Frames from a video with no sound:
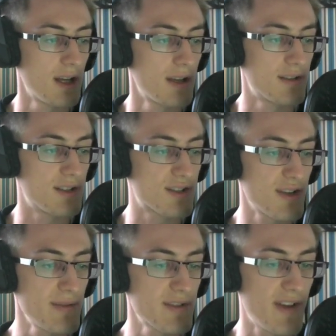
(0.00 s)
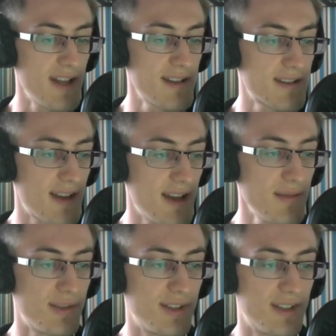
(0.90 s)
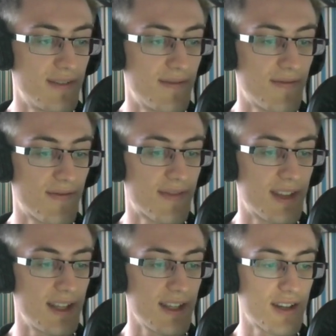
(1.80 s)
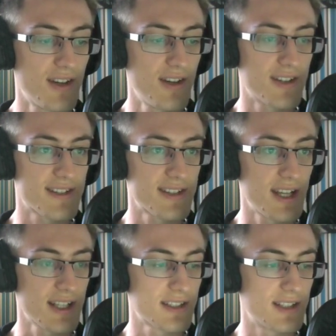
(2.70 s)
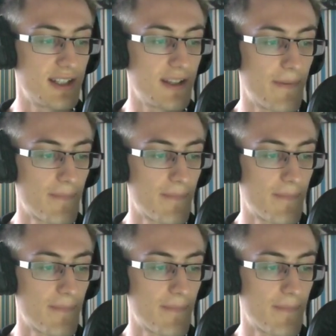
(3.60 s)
The stream is for entertainment. There you go, exactly.